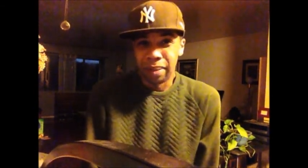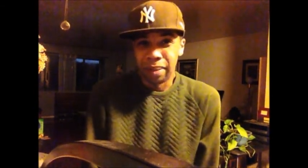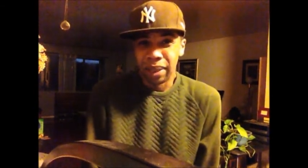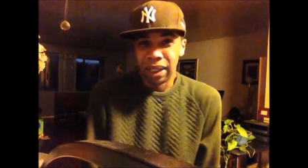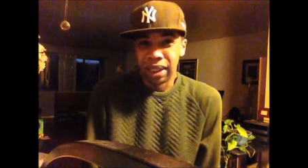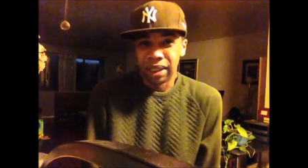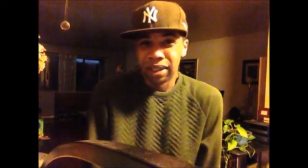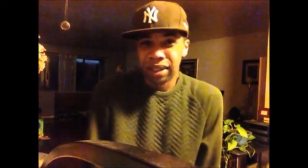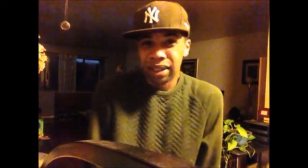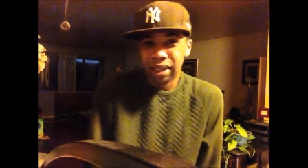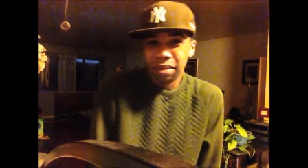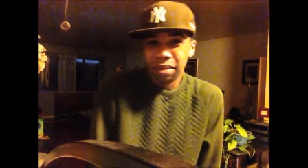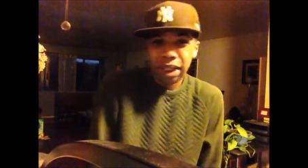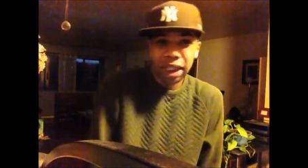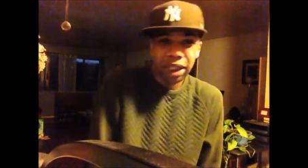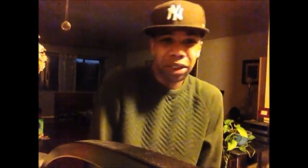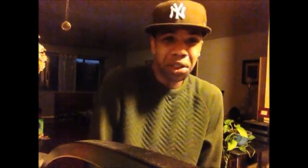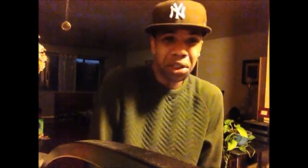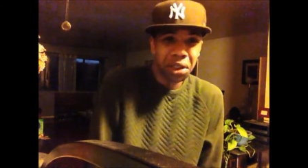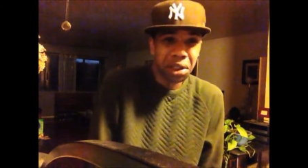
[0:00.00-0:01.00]
I mean, it seems
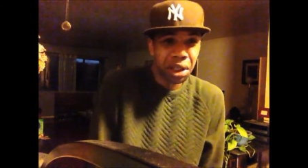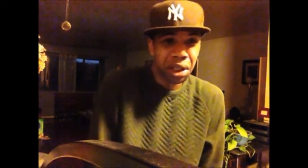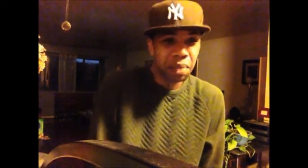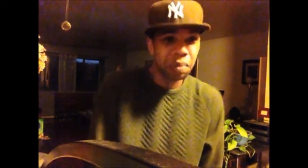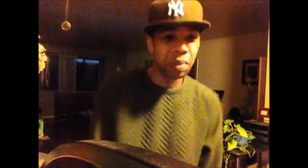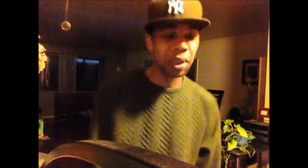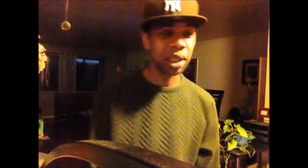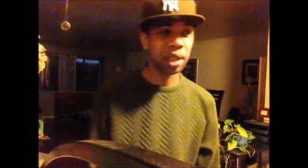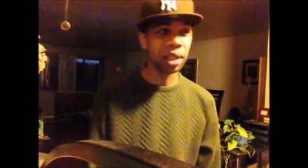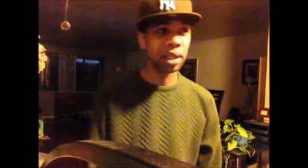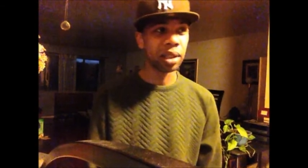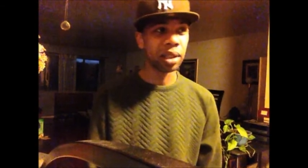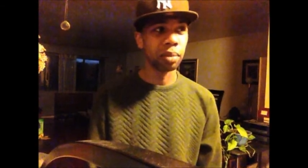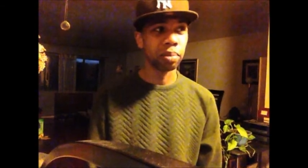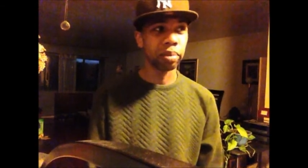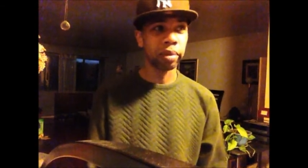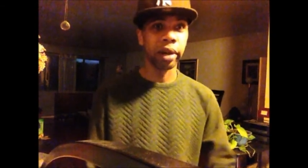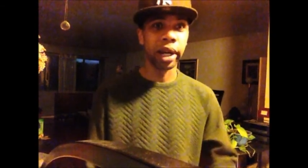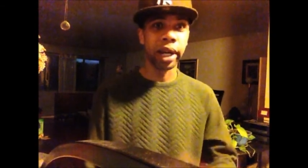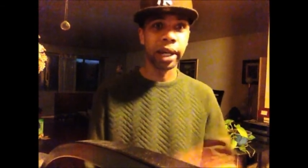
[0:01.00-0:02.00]
like she's going to be
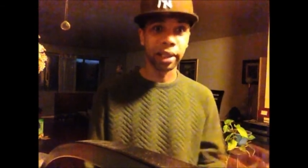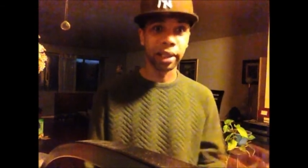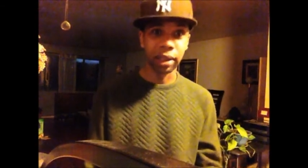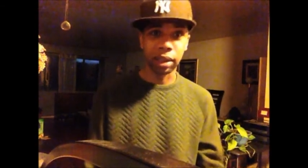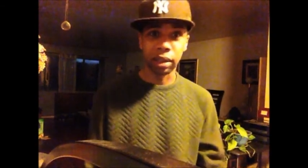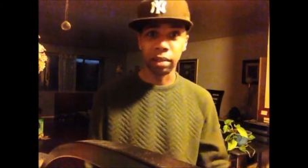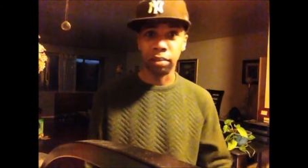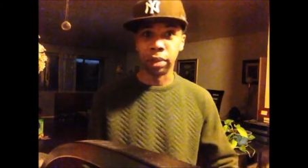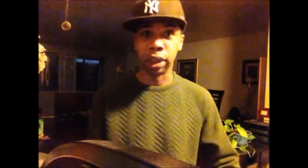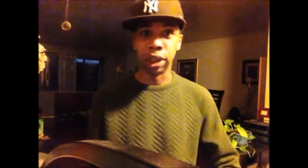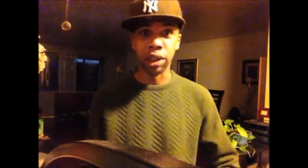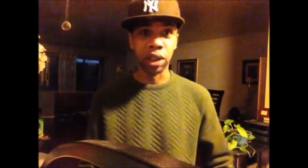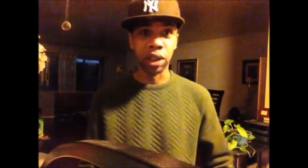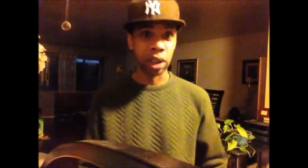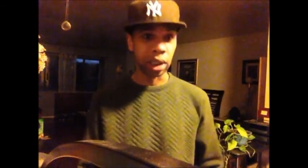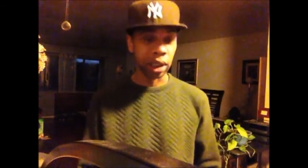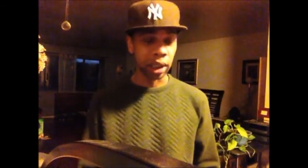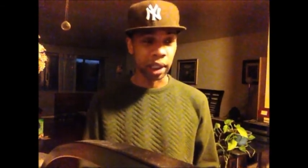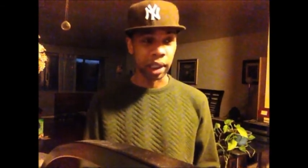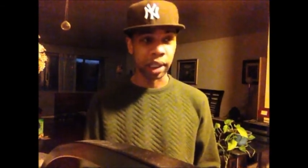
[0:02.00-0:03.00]
depressed and
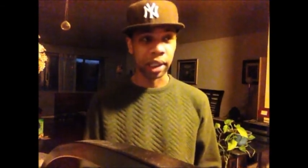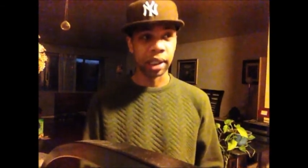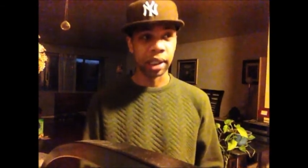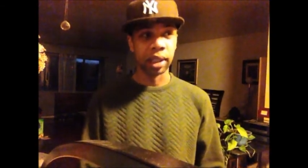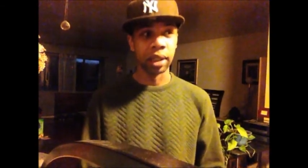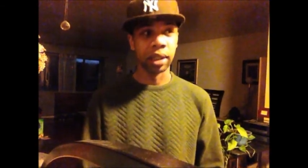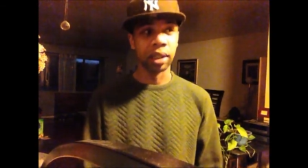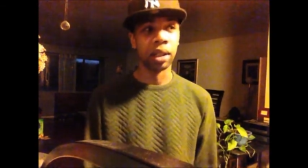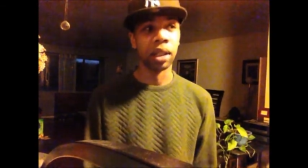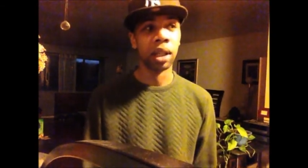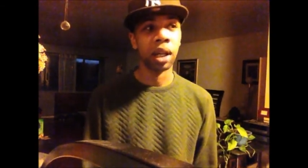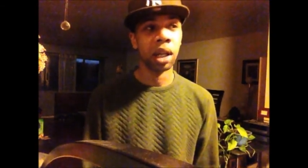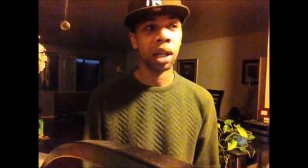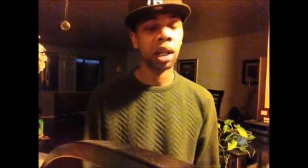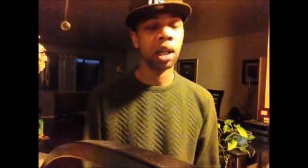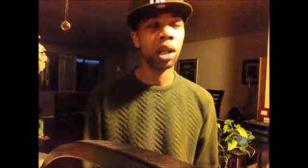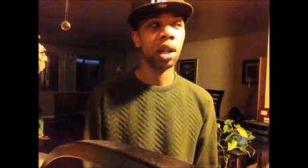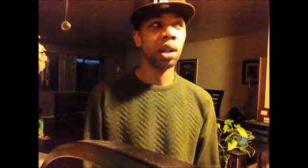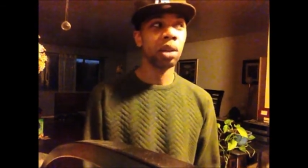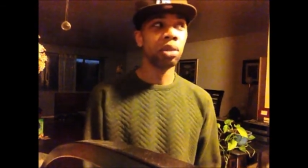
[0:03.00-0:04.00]
bitchy again, and
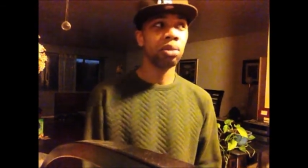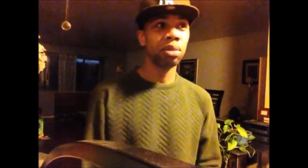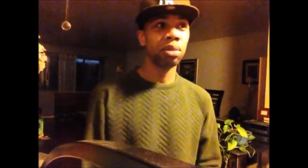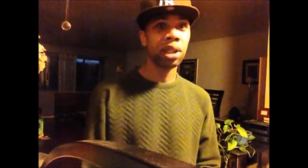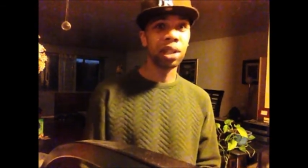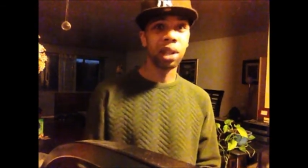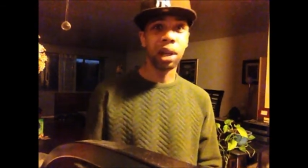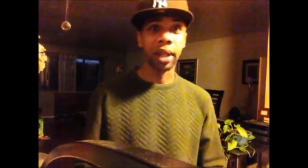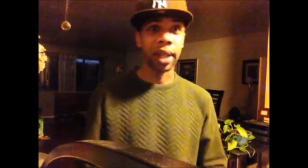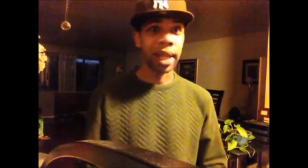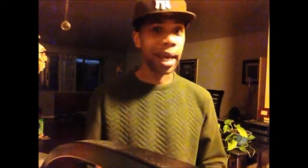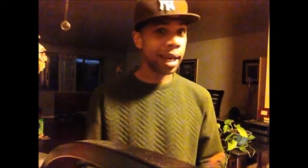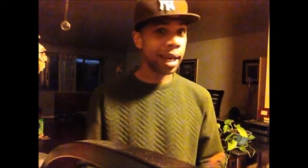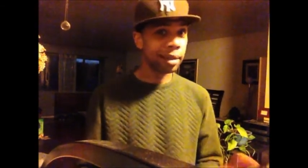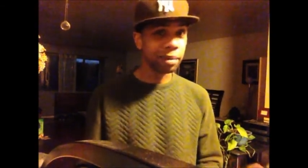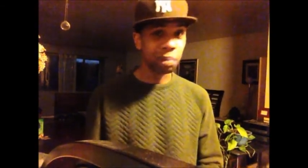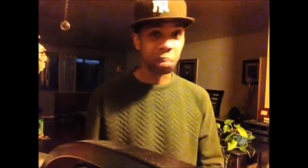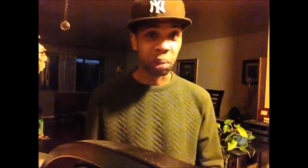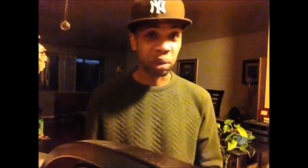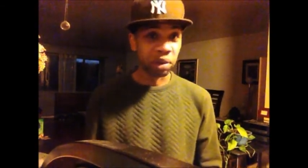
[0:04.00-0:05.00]
we saw
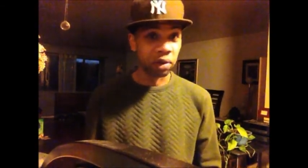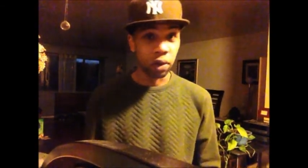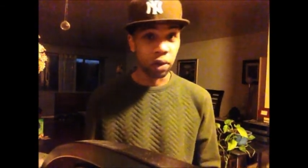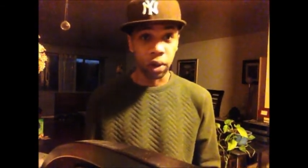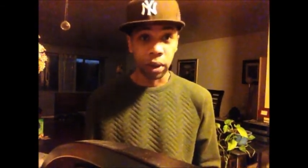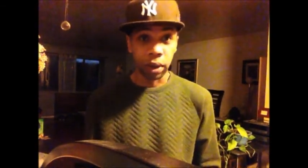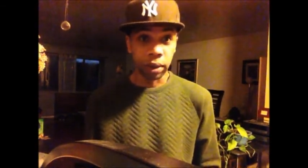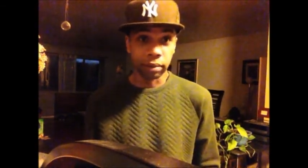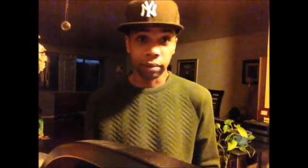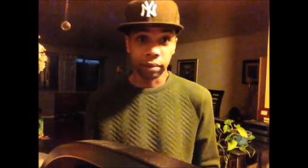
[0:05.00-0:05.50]
that before.